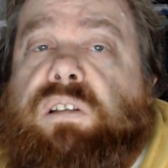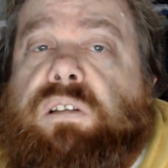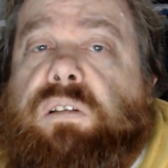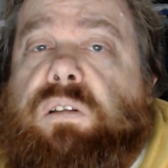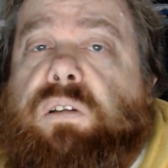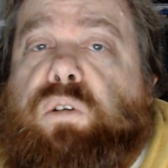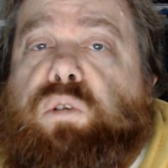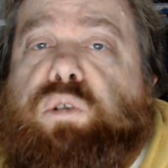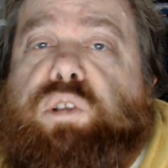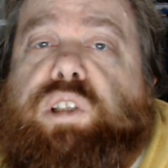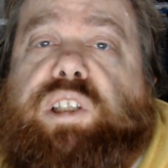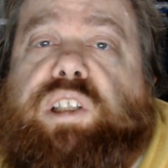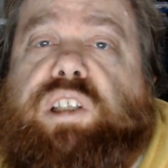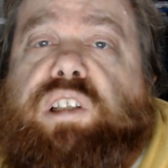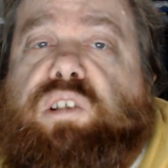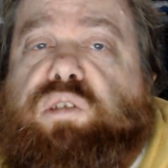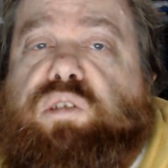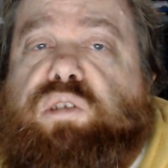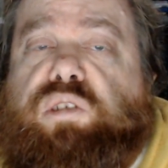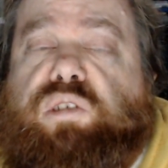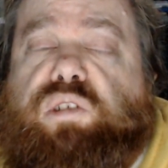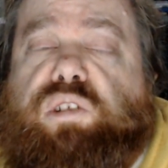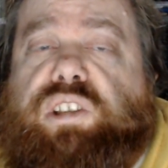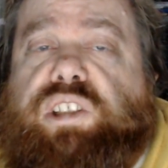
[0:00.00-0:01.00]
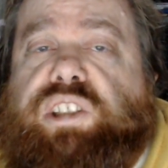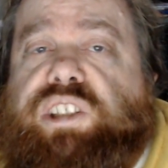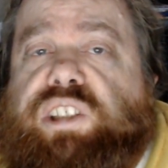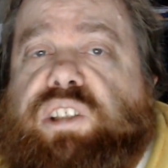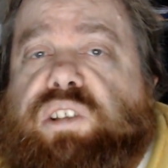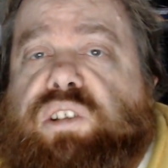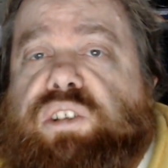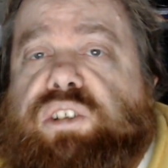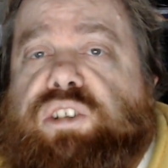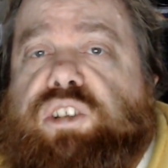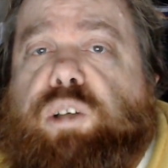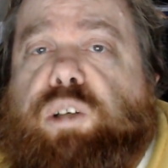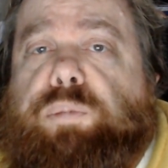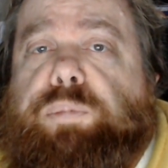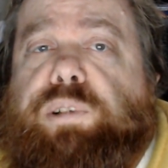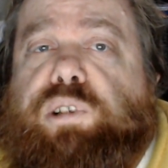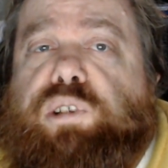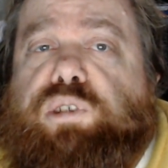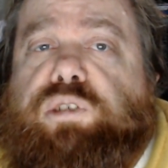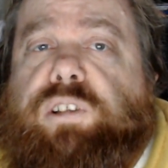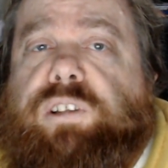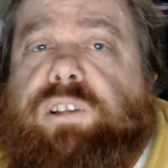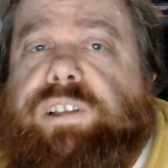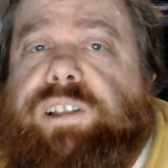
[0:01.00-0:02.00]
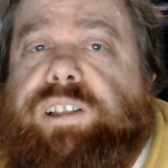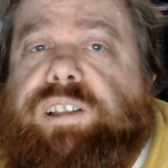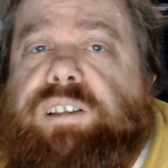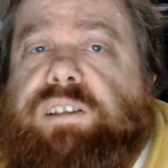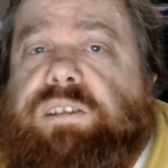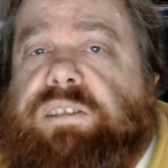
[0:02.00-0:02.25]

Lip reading: Or they got a good solid job in the writing.